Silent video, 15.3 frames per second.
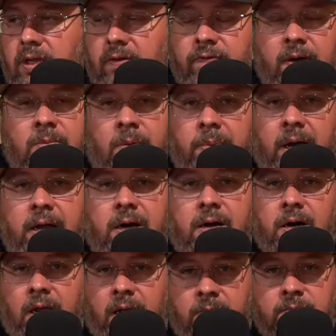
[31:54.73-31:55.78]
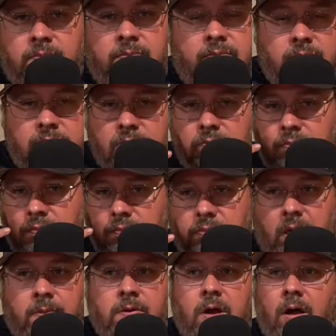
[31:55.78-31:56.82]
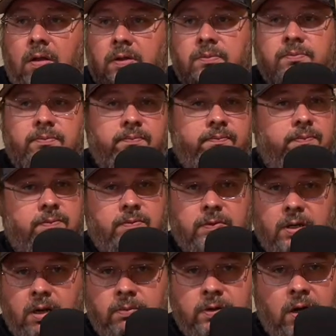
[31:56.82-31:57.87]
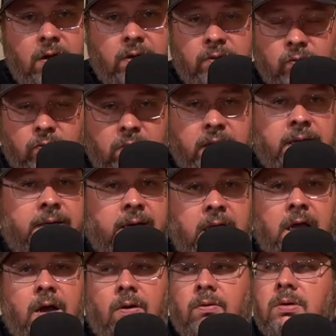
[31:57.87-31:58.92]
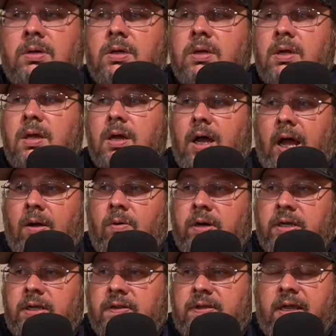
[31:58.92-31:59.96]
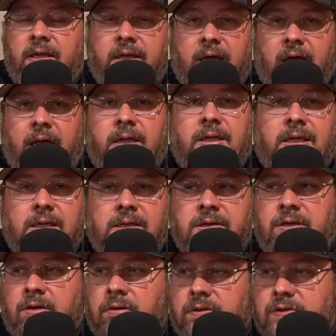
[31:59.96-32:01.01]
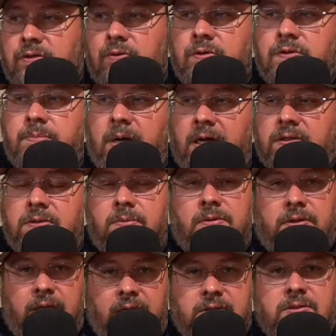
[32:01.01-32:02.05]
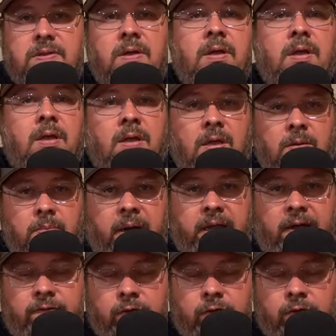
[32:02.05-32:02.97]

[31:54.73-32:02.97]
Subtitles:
if I'm a buyer, I'm calling. I'm calling right now. I want to get that guy in here as soon as possible. Yes, might have